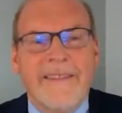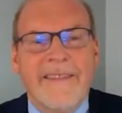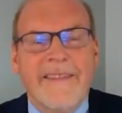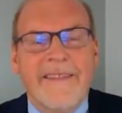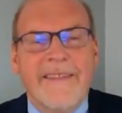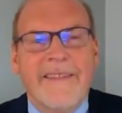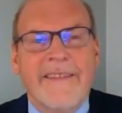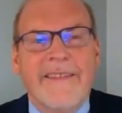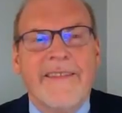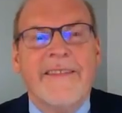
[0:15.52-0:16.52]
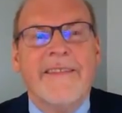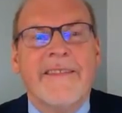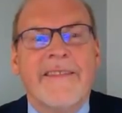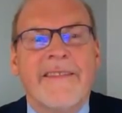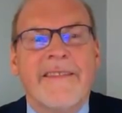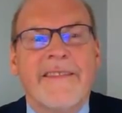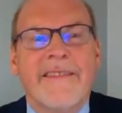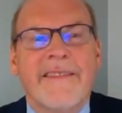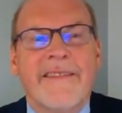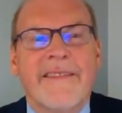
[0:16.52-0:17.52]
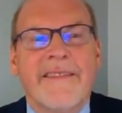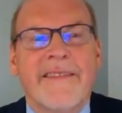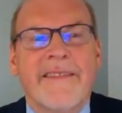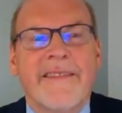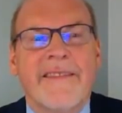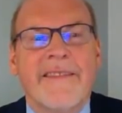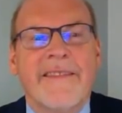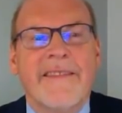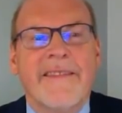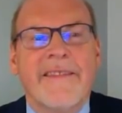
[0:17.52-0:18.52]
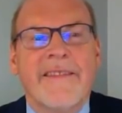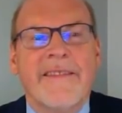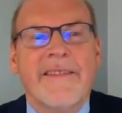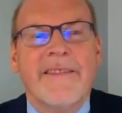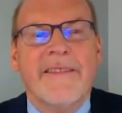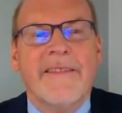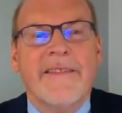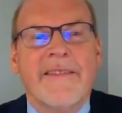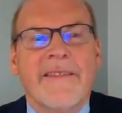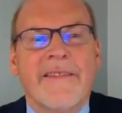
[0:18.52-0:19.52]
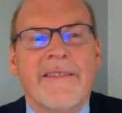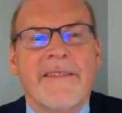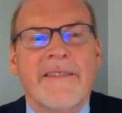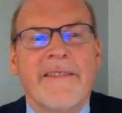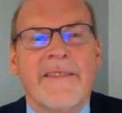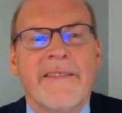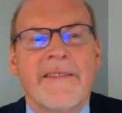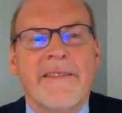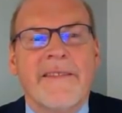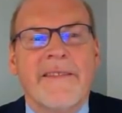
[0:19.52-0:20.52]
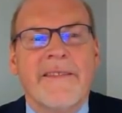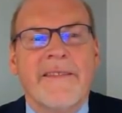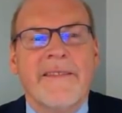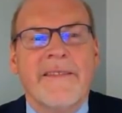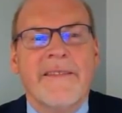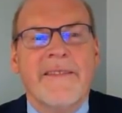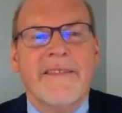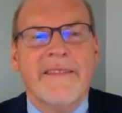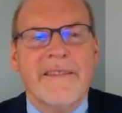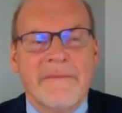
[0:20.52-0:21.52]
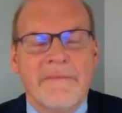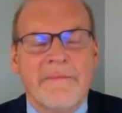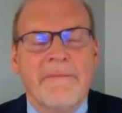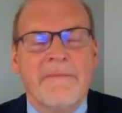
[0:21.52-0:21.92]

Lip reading: (not speaking)